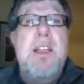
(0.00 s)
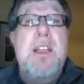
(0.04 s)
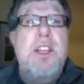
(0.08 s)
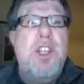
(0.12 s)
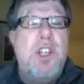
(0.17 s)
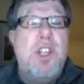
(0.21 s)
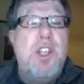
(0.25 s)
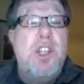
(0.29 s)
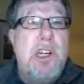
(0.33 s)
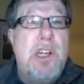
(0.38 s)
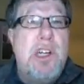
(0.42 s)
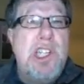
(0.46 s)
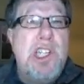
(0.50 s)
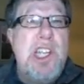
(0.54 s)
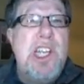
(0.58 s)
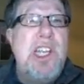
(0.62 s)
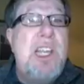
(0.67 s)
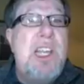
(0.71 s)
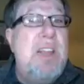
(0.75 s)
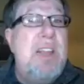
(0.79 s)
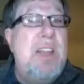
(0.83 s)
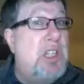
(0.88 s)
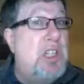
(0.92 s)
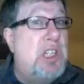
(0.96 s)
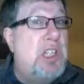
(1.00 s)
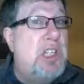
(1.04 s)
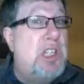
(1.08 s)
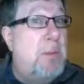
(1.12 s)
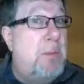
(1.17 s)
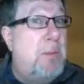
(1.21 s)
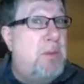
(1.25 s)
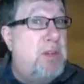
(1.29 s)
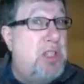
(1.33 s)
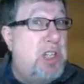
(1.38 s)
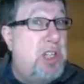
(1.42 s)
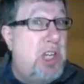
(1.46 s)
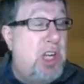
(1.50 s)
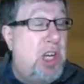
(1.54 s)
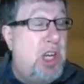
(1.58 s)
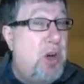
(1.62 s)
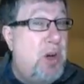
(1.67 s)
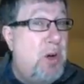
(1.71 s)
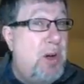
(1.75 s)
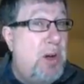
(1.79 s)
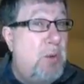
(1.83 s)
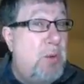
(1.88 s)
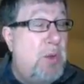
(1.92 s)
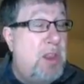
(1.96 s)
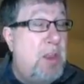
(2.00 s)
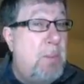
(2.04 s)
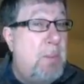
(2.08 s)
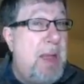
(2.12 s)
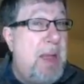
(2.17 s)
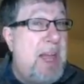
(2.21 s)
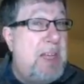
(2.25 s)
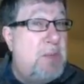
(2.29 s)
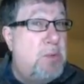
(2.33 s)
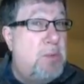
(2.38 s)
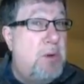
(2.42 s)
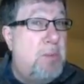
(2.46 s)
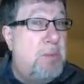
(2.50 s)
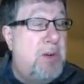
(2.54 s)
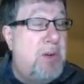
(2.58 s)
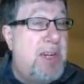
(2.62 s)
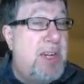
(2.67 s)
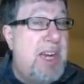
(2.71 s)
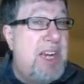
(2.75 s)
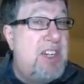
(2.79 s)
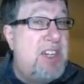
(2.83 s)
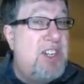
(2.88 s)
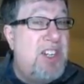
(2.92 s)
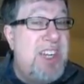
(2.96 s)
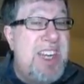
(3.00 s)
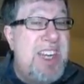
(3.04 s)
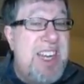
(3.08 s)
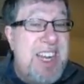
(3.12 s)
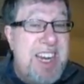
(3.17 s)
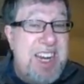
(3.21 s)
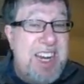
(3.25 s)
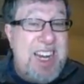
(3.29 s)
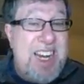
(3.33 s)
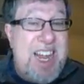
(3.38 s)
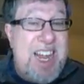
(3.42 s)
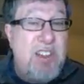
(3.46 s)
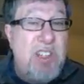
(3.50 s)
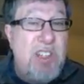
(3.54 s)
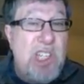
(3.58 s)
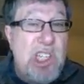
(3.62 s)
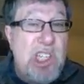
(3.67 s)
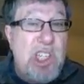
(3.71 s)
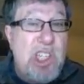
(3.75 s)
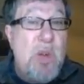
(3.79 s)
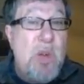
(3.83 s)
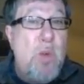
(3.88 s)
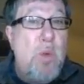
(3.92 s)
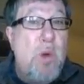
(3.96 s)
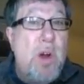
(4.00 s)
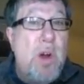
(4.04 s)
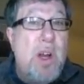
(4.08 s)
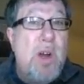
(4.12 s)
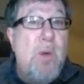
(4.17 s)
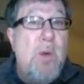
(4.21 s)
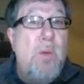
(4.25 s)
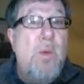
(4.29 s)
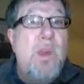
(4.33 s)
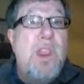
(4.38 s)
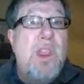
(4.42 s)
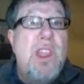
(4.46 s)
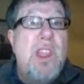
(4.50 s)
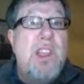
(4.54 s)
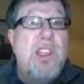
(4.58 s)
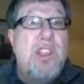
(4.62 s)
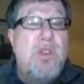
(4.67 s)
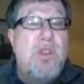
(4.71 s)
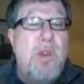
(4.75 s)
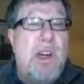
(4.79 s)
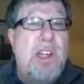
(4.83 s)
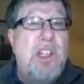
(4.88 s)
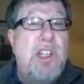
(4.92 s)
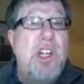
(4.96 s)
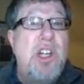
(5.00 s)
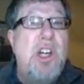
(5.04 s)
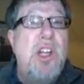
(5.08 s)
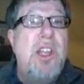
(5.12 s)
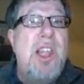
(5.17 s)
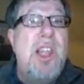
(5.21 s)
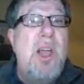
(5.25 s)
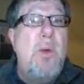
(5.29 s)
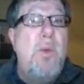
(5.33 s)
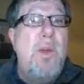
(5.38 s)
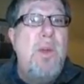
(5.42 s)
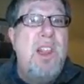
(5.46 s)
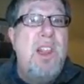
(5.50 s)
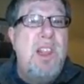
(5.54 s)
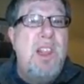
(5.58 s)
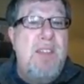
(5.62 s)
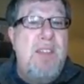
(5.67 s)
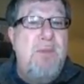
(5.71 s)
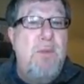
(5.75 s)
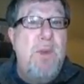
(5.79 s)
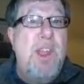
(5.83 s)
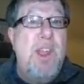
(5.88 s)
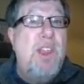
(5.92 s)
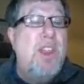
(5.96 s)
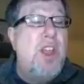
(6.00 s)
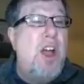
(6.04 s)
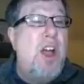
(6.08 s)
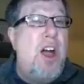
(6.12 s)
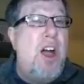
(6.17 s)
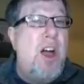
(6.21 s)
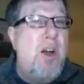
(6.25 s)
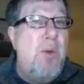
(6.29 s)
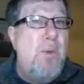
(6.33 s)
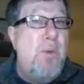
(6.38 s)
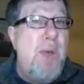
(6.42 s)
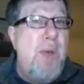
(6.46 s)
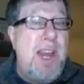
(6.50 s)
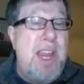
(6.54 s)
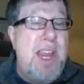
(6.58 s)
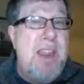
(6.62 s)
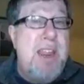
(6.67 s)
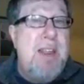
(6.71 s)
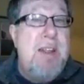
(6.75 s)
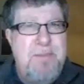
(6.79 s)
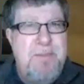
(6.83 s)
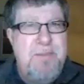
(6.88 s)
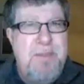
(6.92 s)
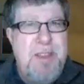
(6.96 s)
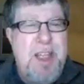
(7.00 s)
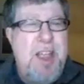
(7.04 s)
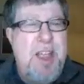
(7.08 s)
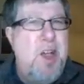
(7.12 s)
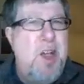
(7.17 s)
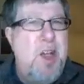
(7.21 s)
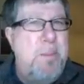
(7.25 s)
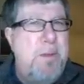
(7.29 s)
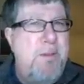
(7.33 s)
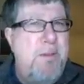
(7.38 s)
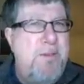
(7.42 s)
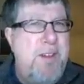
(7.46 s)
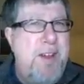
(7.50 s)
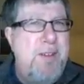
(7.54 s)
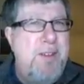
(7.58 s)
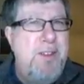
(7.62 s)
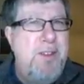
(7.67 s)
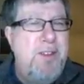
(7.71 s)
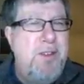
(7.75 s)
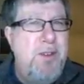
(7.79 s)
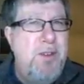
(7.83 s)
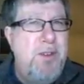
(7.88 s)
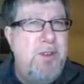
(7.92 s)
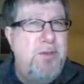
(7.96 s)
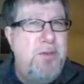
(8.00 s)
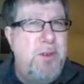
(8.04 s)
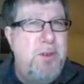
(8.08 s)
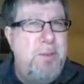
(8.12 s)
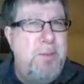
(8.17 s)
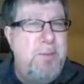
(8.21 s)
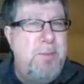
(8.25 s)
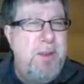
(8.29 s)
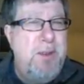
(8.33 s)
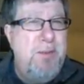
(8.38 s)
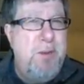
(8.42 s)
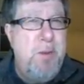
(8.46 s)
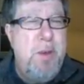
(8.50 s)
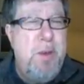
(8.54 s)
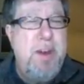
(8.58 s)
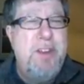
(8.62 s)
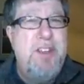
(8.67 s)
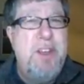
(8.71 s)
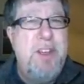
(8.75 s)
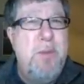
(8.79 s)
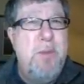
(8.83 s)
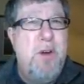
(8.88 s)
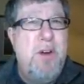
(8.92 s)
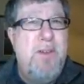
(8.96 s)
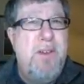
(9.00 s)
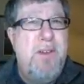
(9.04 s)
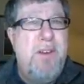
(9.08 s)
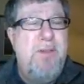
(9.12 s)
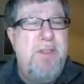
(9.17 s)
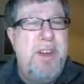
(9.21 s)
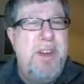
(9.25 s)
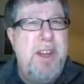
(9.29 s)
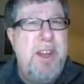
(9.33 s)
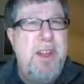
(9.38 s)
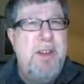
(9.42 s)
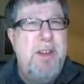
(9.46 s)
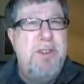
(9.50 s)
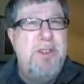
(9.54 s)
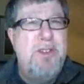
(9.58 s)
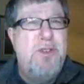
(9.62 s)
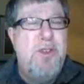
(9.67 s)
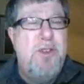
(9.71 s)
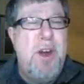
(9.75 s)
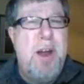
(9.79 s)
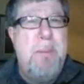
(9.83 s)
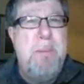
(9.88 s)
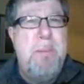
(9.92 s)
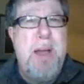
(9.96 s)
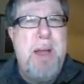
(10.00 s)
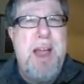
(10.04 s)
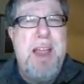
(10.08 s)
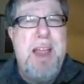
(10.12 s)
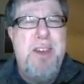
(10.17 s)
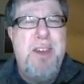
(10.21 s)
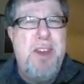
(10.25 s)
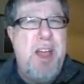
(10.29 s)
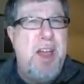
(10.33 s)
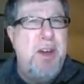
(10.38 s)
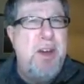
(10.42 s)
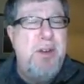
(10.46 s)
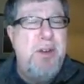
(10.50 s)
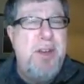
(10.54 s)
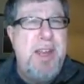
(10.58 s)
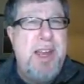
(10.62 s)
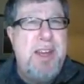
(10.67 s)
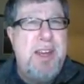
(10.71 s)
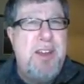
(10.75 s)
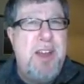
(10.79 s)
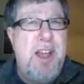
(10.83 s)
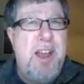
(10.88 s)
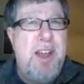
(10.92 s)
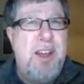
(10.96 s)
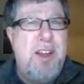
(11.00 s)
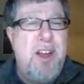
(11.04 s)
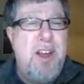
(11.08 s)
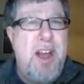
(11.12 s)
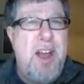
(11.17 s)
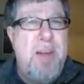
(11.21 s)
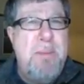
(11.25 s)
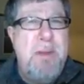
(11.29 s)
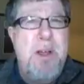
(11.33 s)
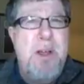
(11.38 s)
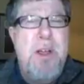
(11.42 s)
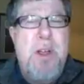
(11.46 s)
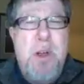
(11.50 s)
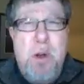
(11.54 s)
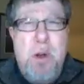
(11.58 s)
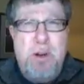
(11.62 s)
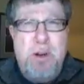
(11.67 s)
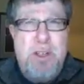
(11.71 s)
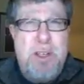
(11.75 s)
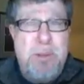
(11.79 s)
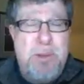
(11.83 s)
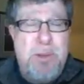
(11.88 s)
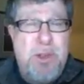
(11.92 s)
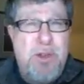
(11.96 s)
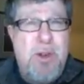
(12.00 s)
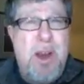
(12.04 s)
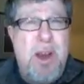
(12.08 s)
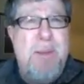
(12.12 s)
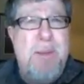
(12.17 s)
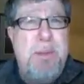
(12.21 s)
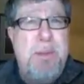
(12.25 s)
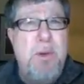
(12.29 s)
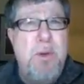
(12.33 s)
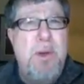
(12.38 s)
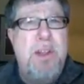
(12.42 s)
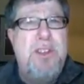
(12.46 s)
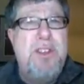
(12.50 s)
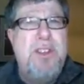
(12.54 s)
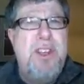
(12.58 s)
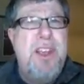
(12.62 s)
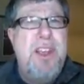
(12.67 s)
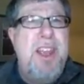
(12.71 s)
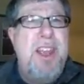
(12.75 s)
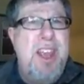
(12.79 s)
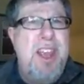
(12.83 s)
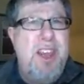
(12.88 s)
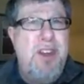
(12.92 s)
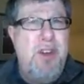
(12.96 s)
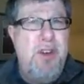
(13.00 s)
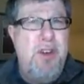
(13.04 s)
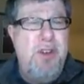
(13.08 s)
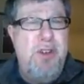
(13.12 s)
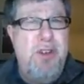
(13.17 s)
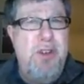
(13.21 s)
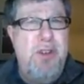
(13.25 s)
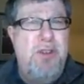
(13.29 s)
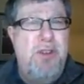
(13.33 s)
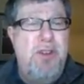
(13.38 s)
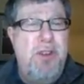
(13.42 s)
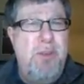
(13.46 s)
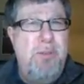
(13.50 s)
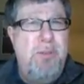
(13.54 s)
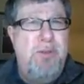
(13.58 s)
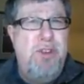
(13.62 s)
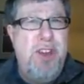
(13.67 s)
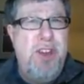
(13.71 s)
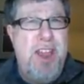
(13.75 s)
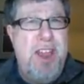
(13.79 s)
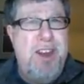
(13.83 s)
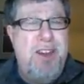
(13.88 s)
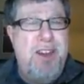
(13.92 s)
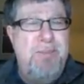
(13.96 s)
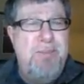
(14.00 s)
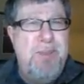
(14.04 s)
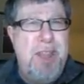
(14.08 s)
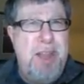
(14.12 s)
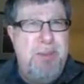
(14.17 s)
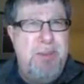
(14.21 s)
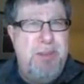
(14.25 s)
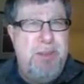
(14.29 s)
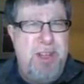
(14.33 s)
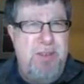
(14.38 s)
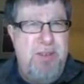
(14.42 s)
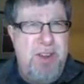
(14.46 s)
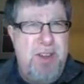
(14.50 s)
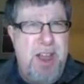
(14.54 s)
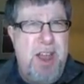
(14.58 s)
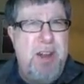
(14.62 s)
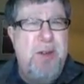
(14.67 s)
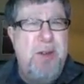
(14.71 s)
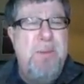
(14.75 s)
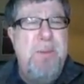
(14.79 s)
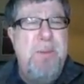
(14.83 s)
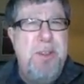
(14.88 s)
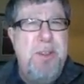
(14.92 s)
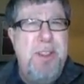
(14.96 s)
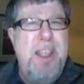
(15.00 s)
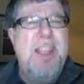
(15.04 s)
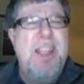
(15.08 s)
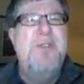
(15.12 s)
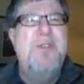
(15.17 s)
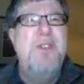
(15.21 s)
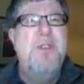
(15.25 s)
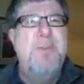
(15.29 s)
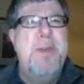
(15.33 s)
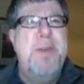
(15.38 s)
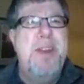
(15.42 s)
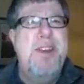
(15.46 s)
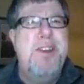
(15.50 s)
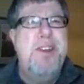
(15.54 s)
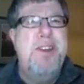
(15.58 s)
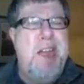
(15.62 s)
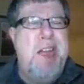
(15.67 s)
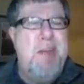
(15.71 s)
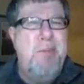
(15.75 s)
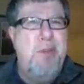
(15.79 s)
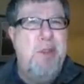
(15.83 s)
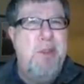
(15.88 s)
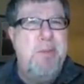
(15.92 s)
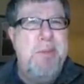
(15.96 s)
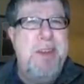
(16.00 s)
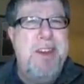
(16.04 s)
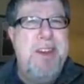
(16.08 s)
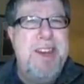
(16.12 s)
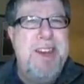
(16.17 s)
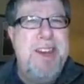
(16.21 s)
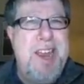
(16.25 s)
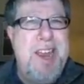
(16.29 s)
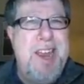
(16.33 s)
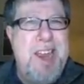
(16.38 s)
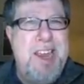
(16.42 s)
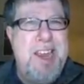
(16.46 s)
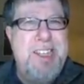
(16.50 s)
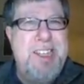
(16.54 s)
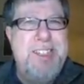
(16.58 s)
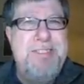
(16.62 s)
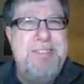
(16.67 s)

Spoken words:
Sugarsync gives us a little bit more security with the password protection and allows us to work with the structure that we live with already. I hope you found this useful. If you want to see more of our videos, drop by dottotech.com or subscribe to us in your YouTube channel. I'm Steve Dotto. Thanks for spending time with me today.